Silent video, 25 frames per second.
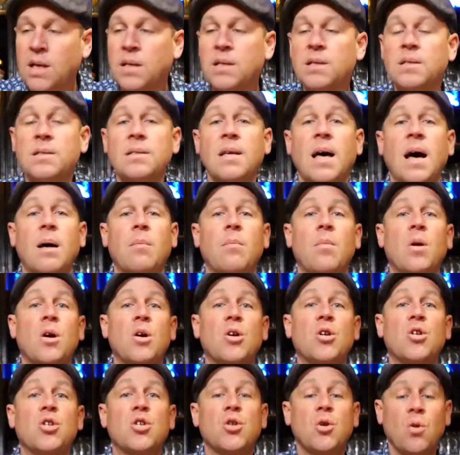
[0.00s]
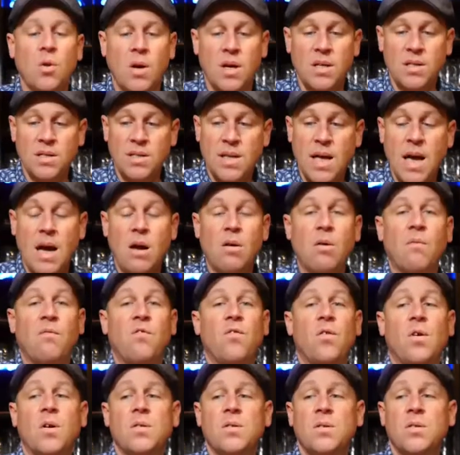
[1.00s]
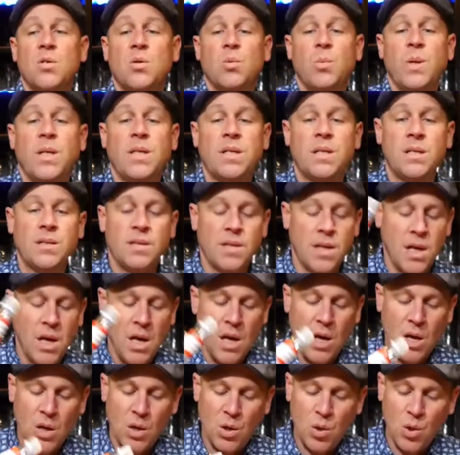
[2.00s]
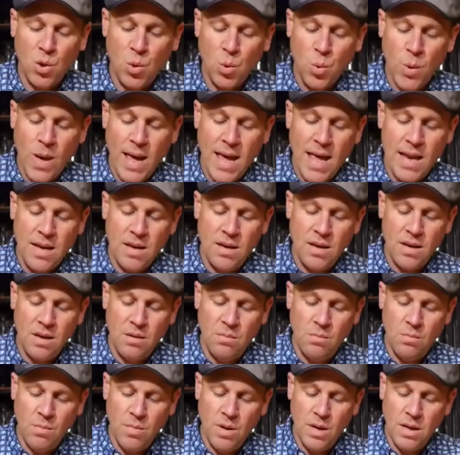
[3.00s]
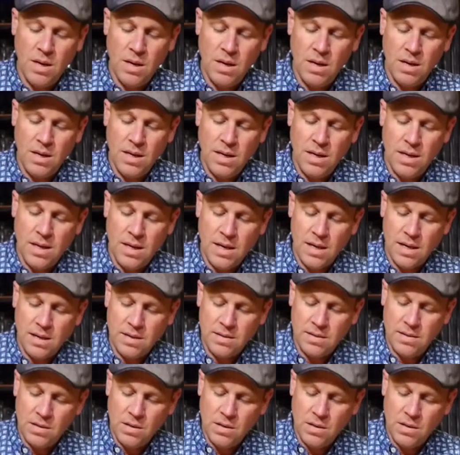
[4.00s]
some sugar syrup for the sweetness. 20 milliliters